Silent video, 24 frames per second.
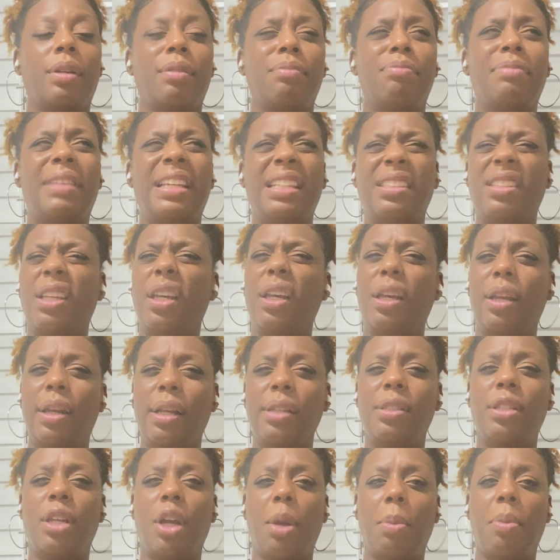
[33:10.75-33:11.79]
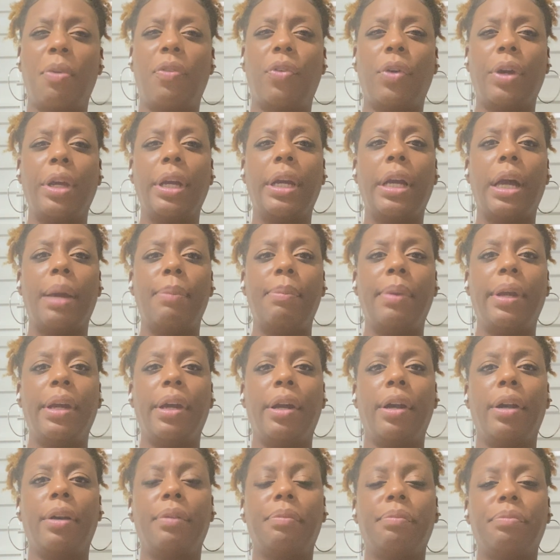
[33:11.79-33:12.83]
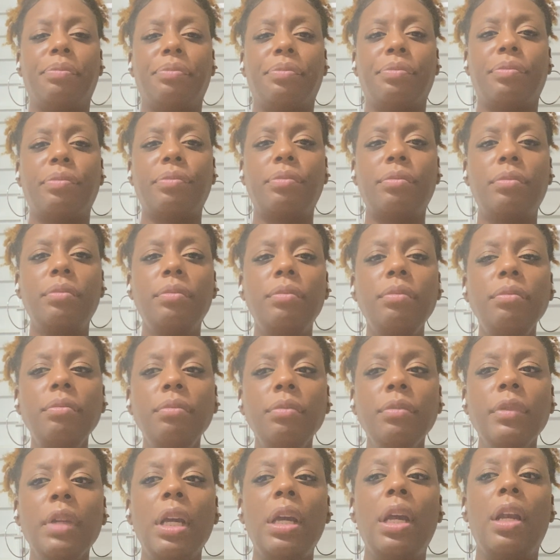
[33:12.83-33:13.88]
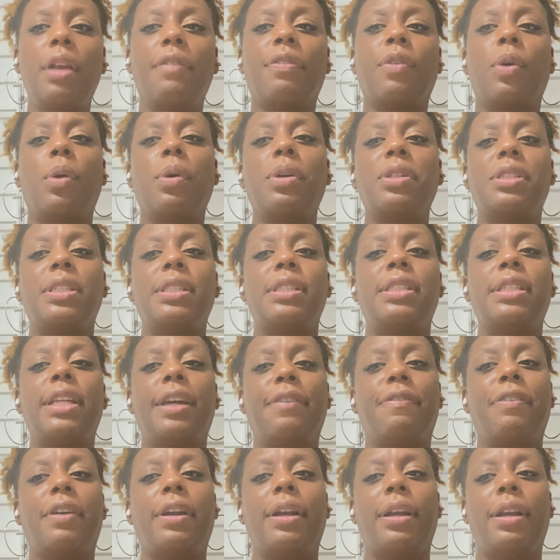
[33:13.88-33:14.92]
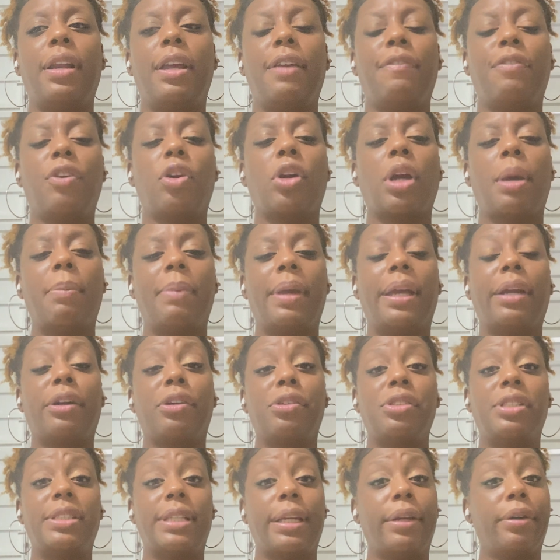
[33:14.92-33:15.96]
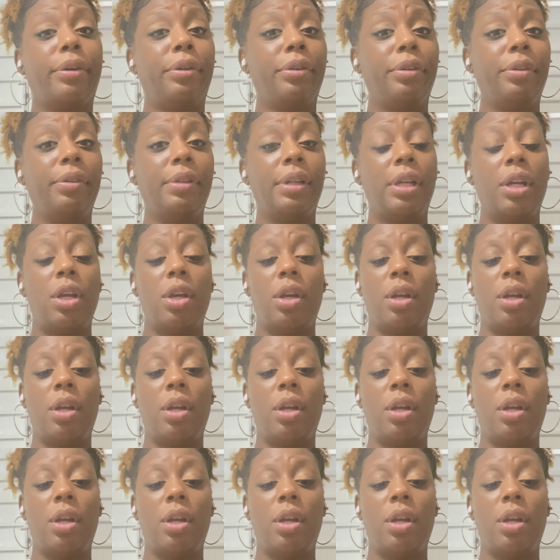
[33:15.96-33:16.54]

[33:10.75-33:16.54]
things that you need to know before you come here. And of course, it's different if you're coming here single,